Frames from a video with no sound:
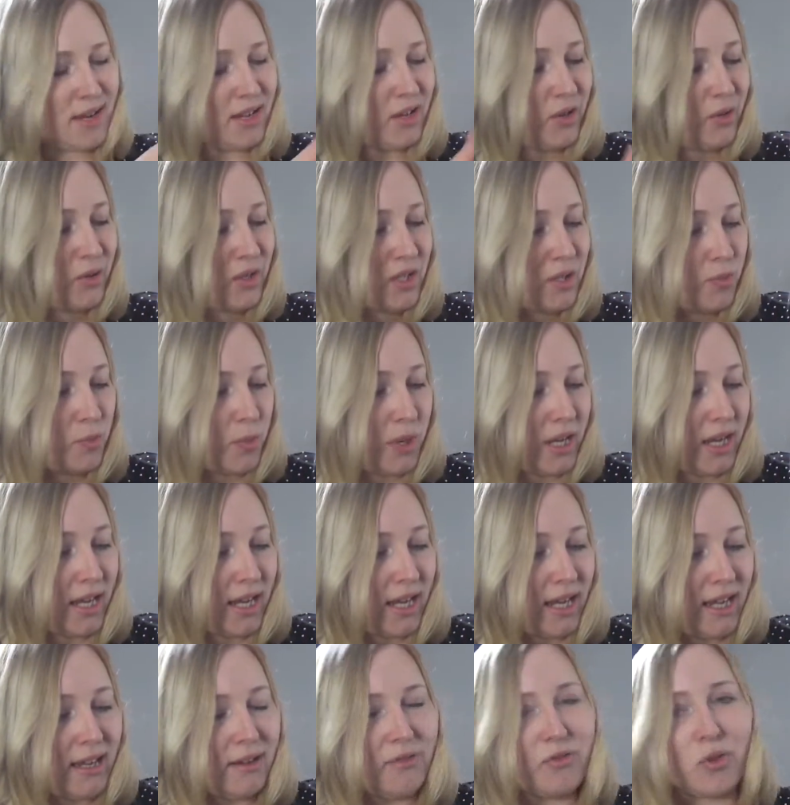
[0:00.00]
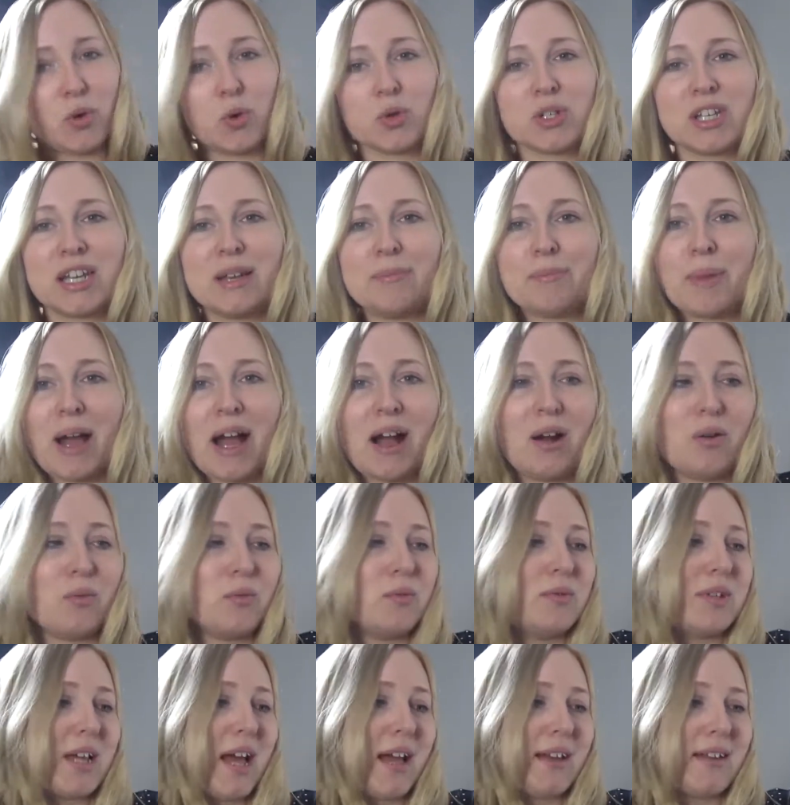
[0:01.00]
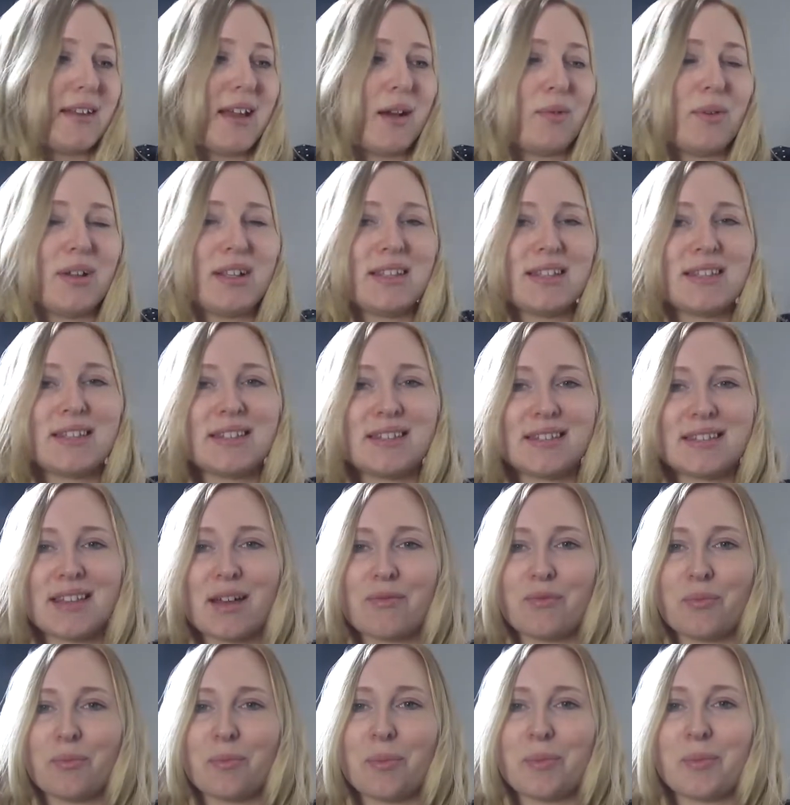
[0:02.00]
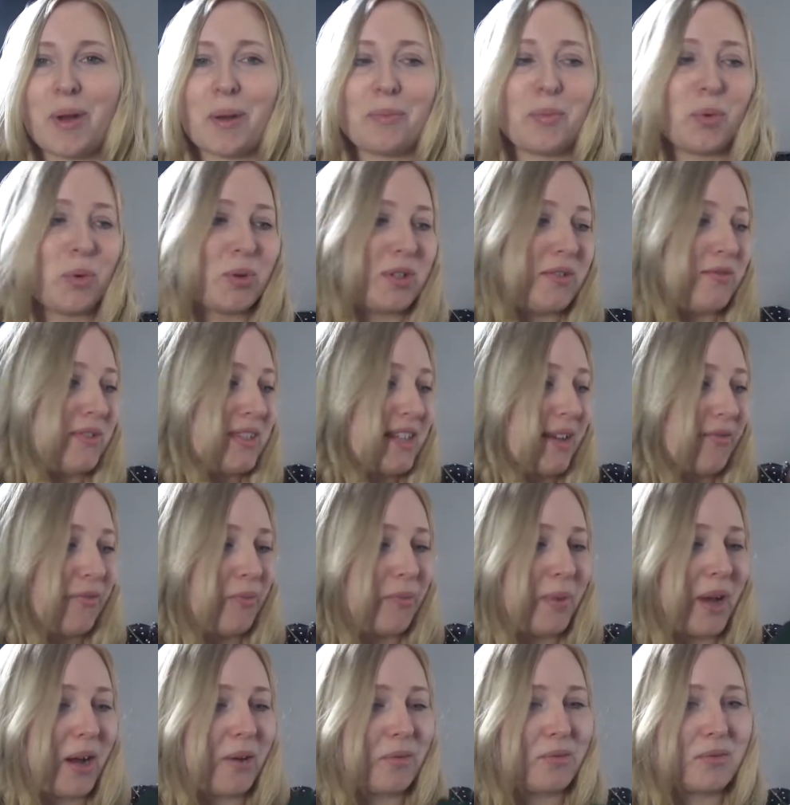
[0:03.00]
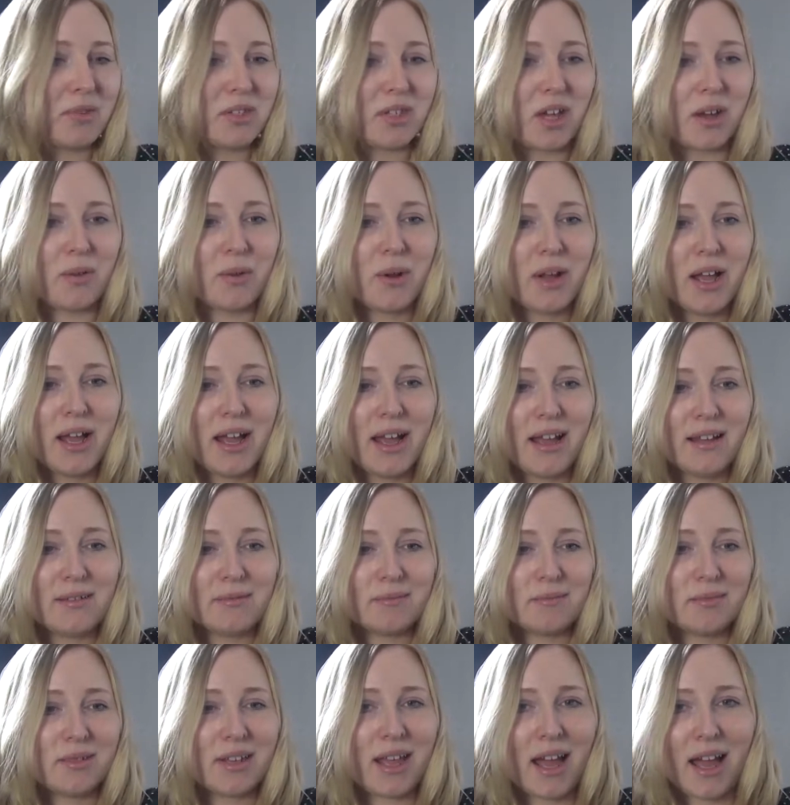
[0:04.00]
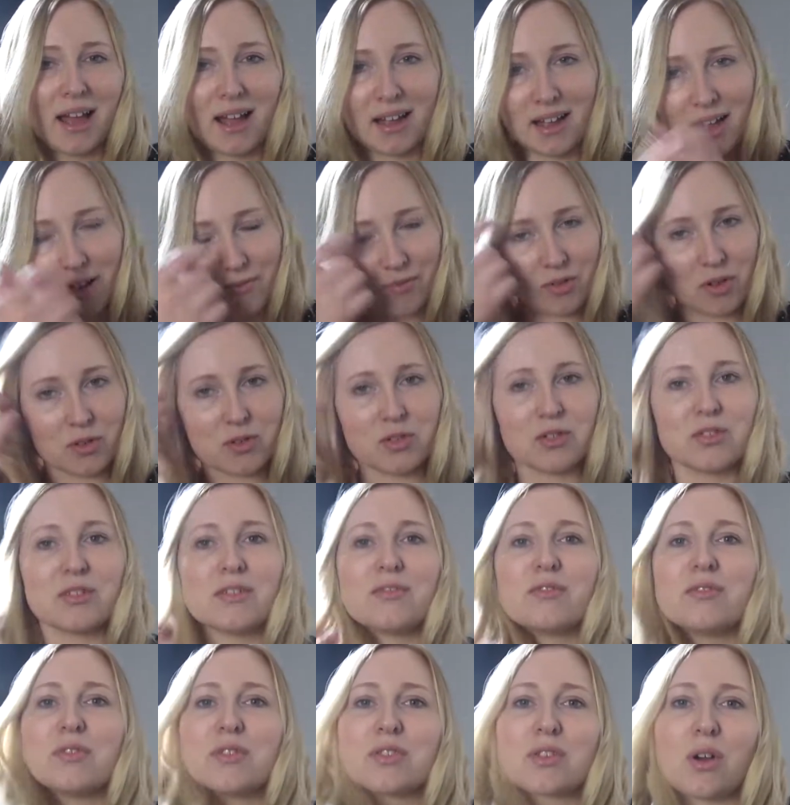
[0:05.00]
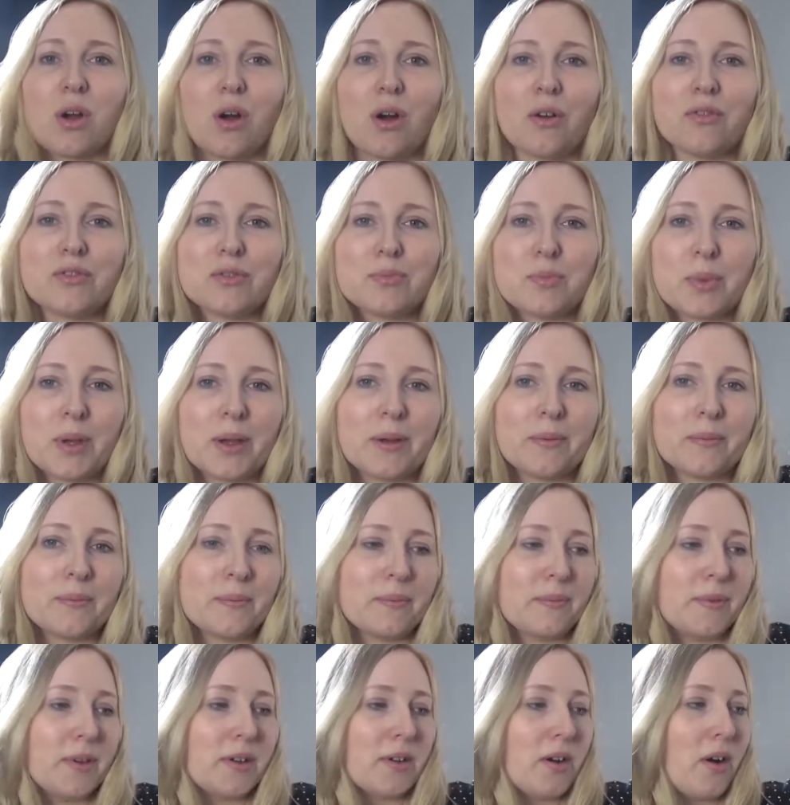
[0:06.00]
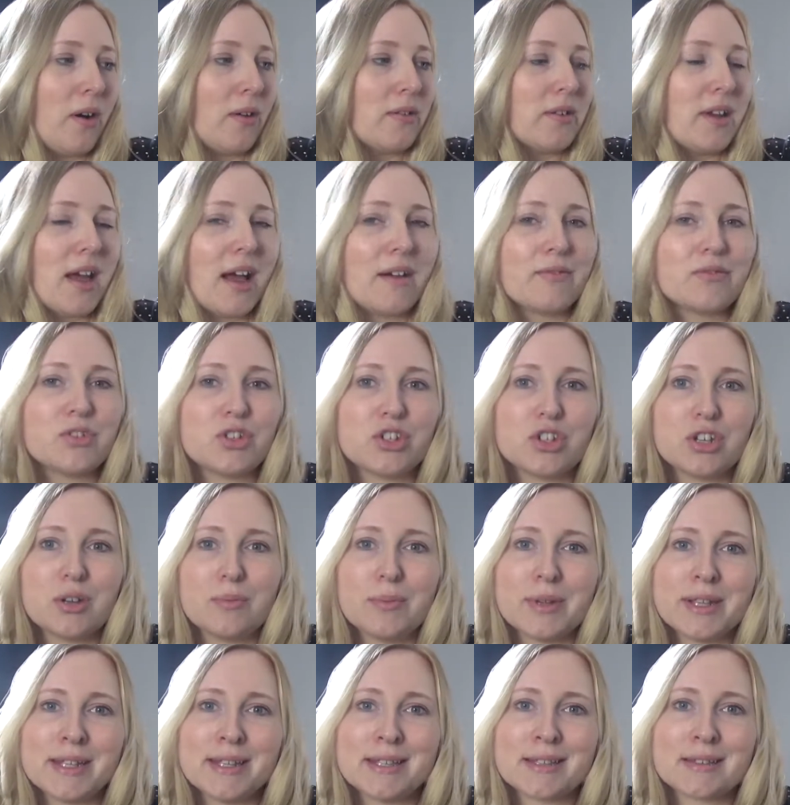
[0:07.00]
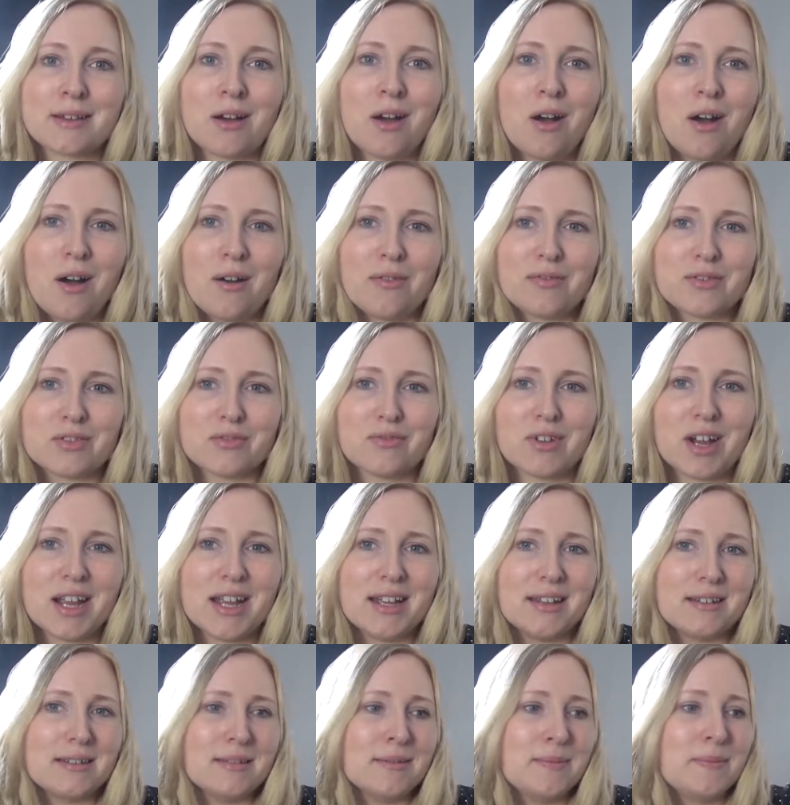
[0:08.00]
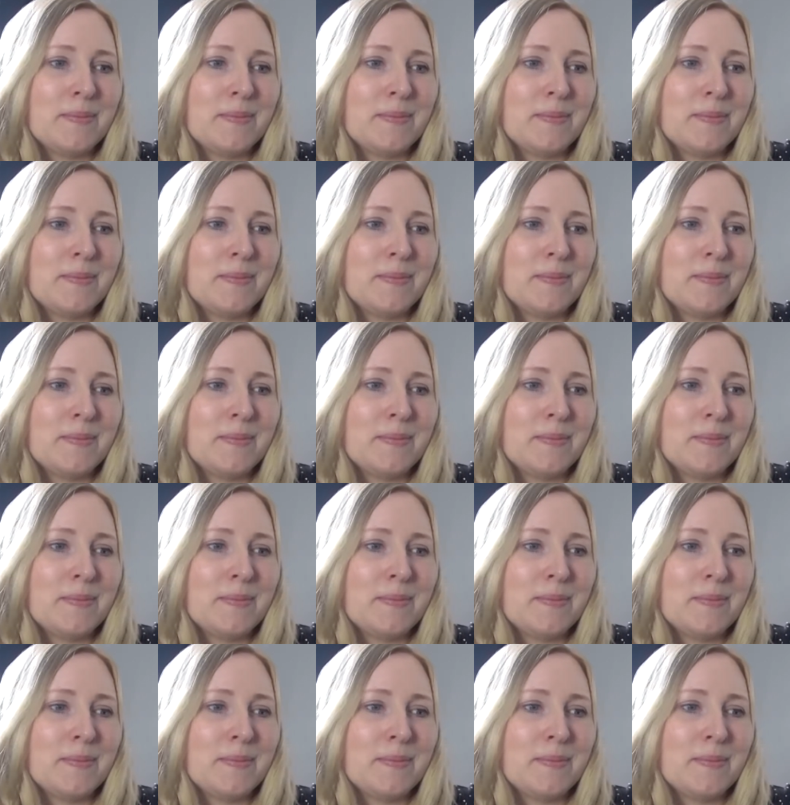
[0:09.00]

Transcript: It used to be £14 and now it's £7. I bought it for £7. So yeah, I have lots of different scarves, but you can't have too many scarves, right?